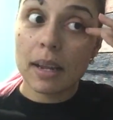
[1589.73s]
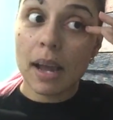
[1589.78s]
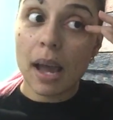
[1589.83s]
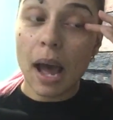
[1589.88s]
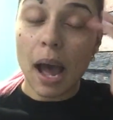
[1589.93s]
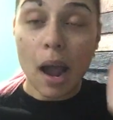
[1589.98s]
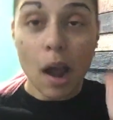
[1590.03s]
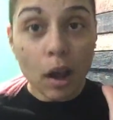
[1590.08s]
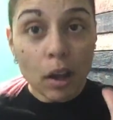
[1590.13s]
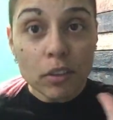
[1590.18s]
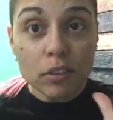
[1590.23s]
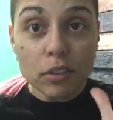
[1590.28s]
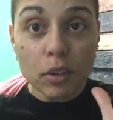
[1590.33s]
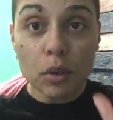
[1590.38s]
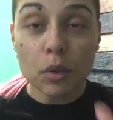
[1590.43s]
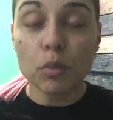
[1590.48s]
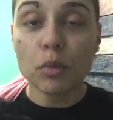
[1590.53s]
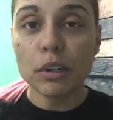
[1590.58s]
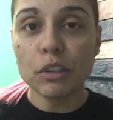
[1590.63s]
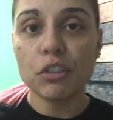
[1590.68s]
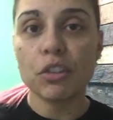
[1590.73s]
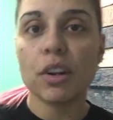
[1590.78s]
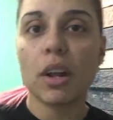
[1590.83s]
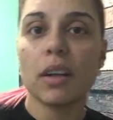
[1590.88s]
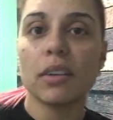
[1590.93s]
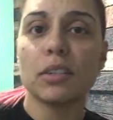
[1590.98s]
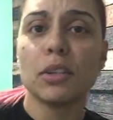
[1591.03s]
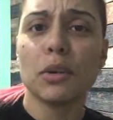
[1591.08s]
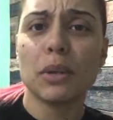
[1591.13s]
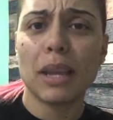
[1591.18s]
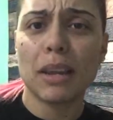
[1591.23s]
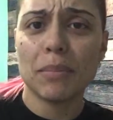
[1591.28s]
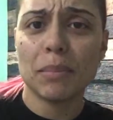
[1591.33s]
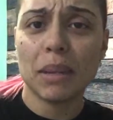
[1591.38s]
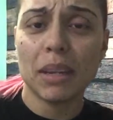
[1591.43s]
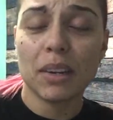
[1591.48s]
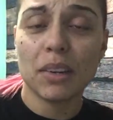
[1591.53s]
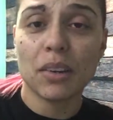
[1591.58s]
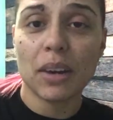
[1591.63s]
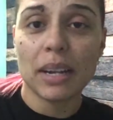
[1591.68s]
Richard also gave
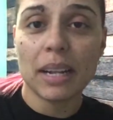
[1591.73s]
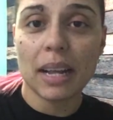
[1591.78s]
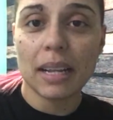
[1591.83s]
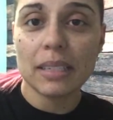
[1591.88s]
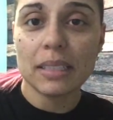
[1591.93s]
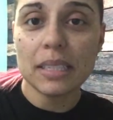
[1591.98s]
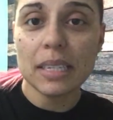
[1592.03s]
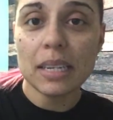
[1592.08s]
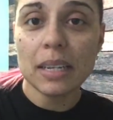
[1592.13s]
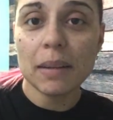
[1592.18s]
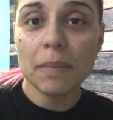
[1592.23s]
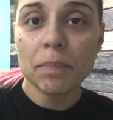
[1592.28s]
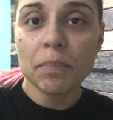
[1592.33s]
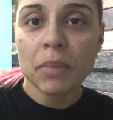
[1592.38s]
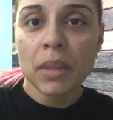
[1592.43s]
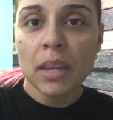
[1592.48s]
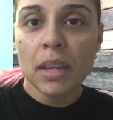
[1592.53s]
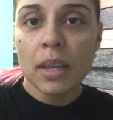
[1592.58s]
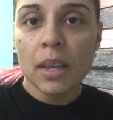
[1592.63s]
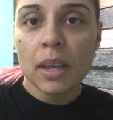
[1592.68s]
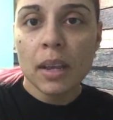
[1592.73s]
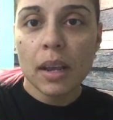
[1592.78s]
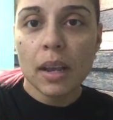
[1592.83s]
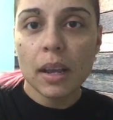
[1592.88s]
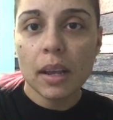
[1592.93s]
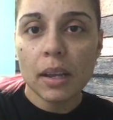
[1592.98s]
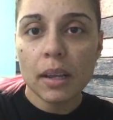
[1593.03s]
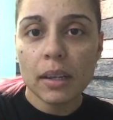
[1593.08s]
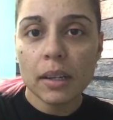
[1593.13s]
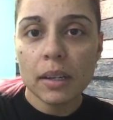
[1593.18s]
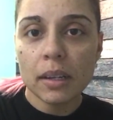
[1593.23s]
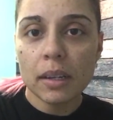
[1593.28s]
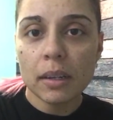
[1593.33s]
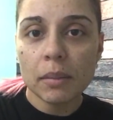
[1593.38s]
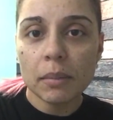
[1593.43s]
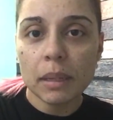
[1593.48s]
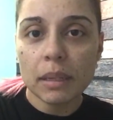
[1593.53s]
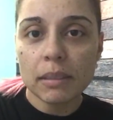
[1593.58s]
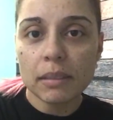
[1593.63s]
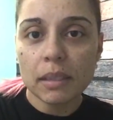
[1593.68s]
me a great idea.
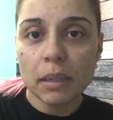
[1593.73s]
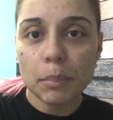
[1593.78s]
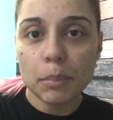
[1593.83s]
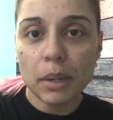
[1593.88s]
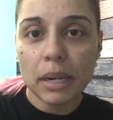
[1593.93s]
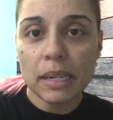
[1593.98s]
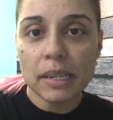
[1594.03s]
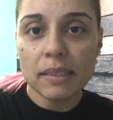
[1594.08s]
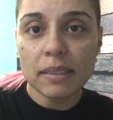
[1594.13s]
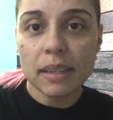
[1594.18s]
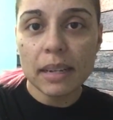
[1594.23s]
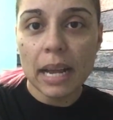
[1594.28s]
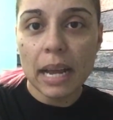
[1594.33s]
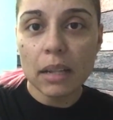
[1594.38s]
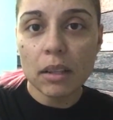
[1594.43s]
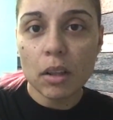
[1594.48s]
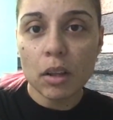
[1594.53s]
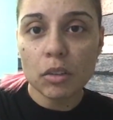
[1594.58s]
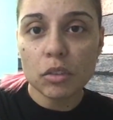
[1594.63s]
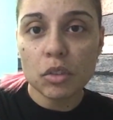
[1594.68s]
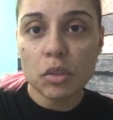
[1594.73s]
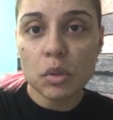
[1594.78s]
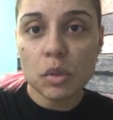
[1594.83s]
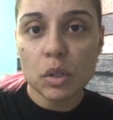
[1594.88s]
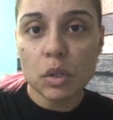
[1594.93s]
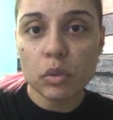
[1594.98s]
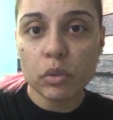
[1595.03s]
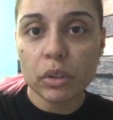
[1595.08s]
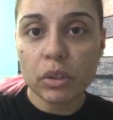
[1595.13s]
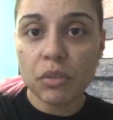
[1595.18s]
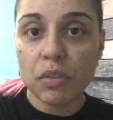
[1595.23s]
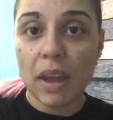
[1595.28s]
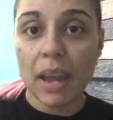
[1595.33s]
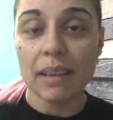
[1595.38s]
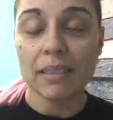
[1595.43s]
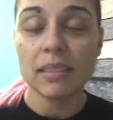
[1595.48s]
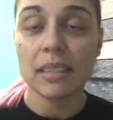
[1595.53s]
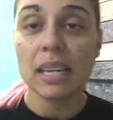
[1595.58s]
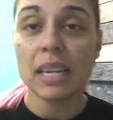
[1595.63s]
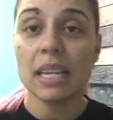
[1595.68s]
Let's see. Brandy said, how long do you usually
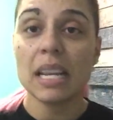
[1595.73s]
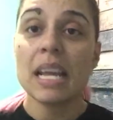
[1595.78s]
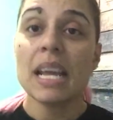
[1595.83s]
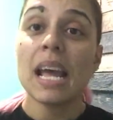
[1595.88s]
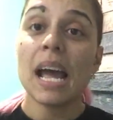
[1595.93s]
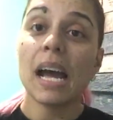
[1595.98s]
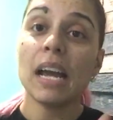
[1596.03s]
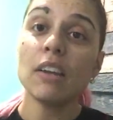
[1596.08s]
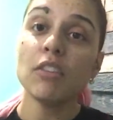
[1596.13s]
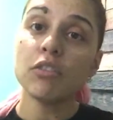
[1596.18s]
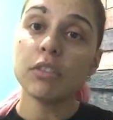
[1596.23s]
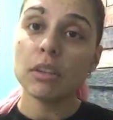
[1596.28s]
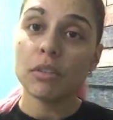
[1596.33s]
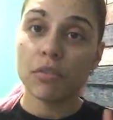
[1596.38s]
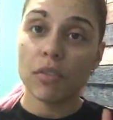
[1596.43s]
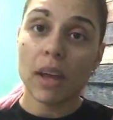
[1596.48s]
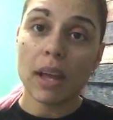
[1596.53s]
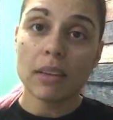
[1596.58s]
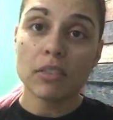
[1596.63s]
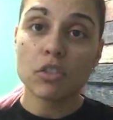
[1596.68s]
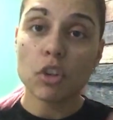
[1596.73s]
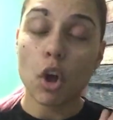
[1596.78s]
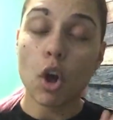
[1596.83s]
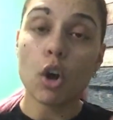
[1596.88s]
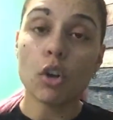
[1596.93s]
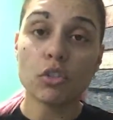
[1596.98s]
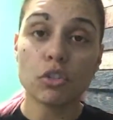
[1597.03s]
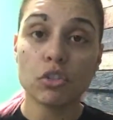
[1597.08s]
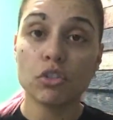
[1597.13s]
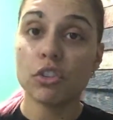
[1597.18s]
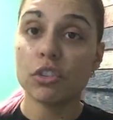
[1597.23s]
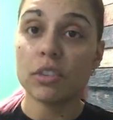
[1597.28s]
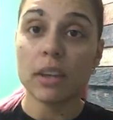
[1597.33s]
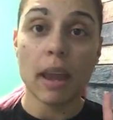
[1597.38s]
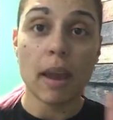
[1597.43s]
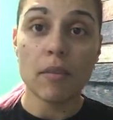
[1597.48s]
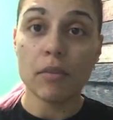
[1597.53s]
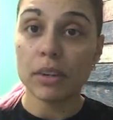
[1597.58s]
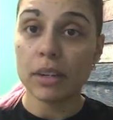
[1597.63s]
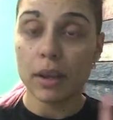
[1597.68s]
fast again? I usually fast just
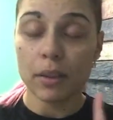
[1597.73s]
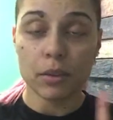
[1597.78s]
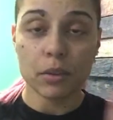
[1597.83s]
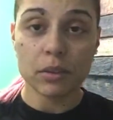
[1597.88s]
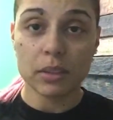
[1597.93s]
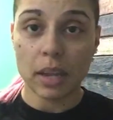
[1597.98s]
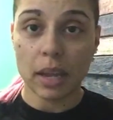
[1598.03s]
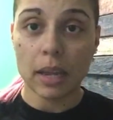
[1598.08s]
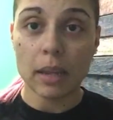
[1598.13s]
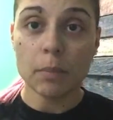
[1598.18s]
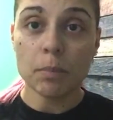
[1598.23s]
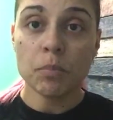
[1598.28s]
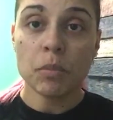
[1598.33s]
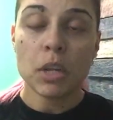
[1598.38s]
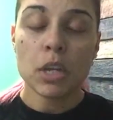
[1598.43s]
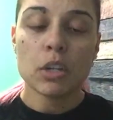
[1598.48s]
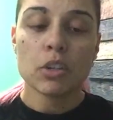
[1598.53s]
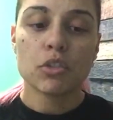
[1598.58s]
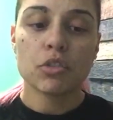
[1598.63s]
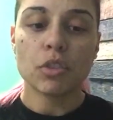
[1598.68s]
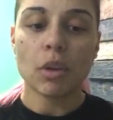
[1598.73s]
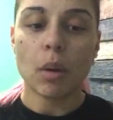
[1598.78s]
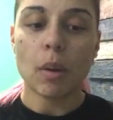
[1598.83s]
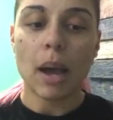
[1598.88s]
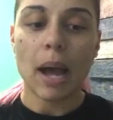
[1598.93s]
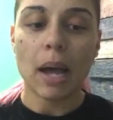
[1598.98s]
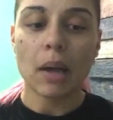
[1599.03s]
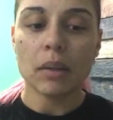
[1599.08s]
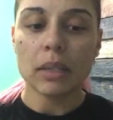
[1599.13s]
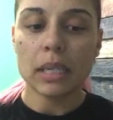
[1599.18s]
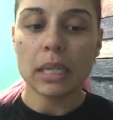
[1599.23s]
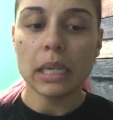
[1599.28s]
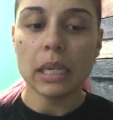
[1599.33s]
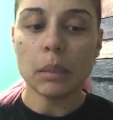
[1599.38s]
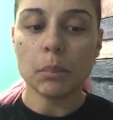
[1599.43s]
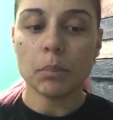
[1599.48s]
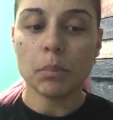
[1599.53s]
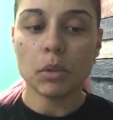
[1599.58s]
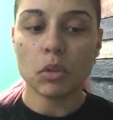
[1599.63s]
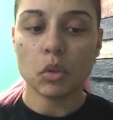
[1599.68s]
every other day. So I'll
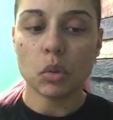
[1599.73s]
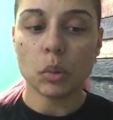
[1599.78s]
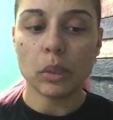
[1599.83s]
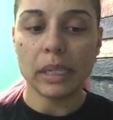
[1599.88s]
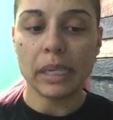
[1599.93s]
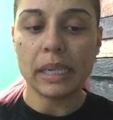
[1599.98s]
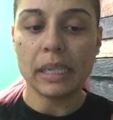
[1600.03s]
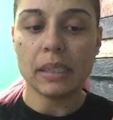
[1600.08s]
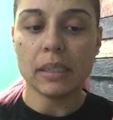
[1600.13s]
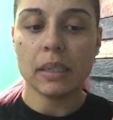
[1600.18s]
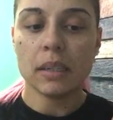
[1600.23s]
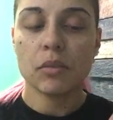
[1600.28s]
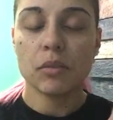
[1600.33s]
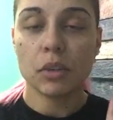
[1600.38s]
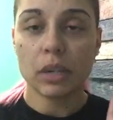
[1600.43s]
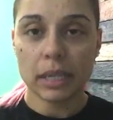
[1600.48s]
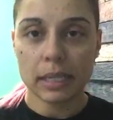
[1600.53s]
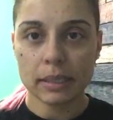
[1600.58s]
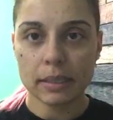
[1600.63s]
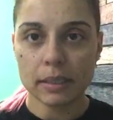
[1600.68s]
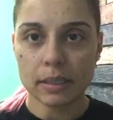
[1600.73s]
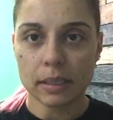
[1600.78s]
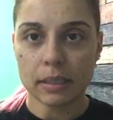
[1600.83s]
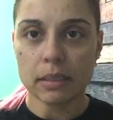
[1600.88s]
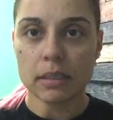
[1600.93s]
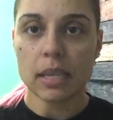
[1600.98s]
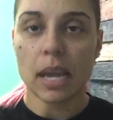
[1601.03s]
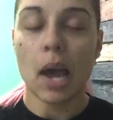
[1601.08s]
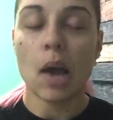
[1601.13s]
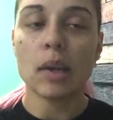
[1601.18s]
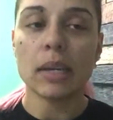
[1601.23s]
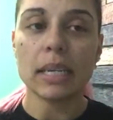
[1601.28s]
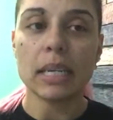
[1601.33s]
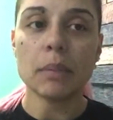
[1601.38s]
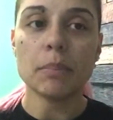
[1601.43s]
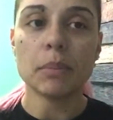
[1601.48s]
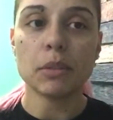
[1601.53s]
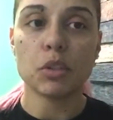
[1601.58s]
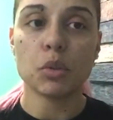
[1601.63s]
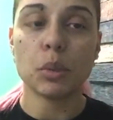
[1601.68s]
eat between, for instance, I'll
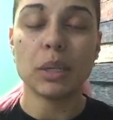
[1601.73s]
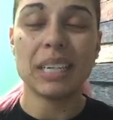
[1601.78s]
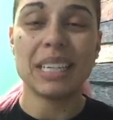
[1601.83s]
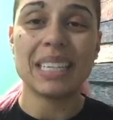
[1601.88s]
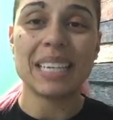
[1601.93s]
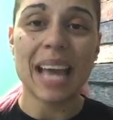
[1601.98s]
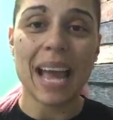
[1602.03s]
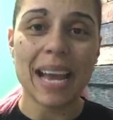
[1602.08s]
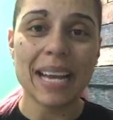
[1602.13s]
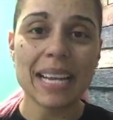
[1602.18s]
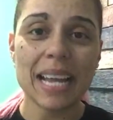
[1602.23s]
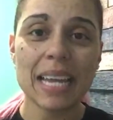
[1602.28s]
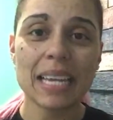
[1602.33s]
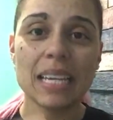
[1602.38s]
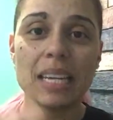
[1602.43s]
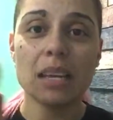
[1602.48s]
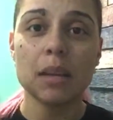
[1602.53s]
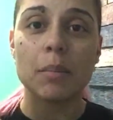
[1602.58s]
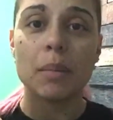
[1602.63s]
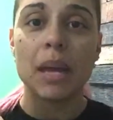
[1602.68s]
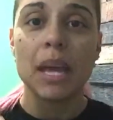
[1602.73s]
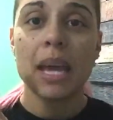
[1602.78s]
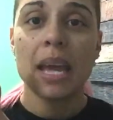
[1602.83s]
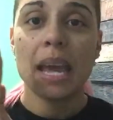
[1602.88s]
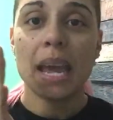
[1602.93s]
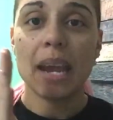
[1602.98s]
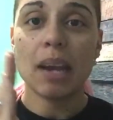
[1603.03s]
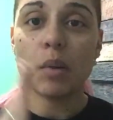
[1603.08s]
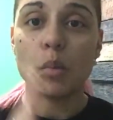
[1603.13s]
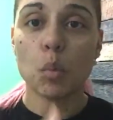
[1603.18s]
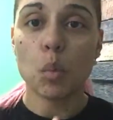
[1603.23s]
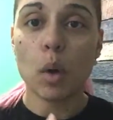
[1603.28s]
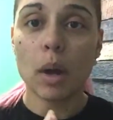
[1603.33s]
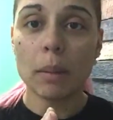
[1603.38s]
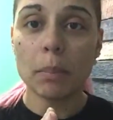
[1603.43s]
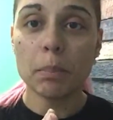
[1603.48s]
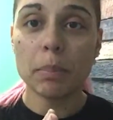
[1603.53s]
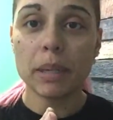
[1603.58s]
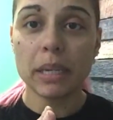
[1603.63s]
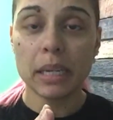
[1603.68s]
eat between 9 a.m. and
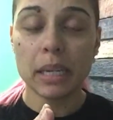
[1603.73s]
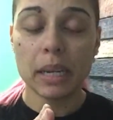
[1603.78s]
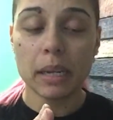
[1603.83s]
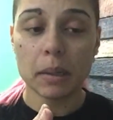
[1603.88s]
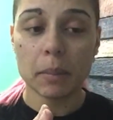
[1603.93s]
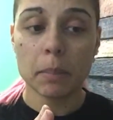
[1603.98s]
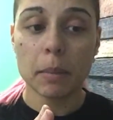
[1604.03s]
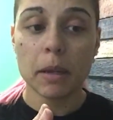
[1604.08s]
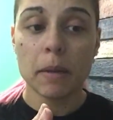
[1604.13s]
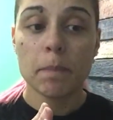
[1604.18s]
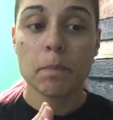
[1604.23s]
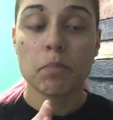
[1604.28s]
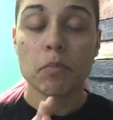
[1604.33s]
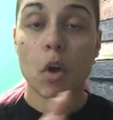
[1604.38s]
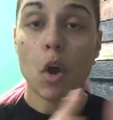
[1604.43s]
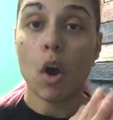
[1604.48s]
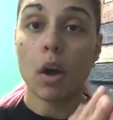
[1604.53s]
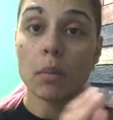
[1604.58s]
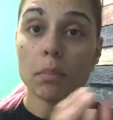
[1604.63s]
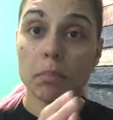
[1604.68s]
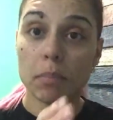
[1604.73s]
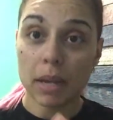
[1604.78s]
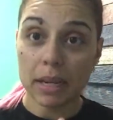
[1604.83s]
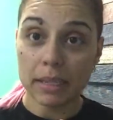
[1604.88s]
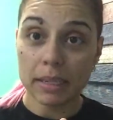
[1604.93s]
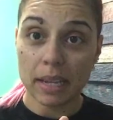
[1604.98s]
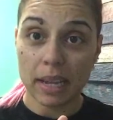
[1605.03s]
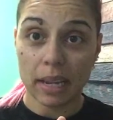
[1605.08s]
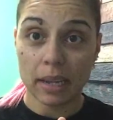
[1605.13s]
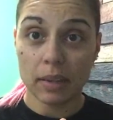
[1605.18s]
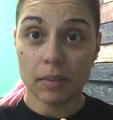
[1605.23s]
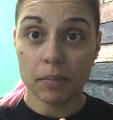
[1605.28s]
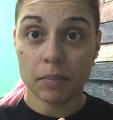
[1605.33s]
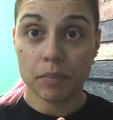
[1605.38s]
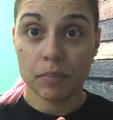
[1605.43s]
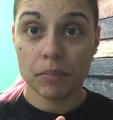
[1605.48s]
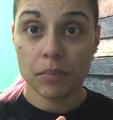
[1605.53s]
1 p.m. on Monday.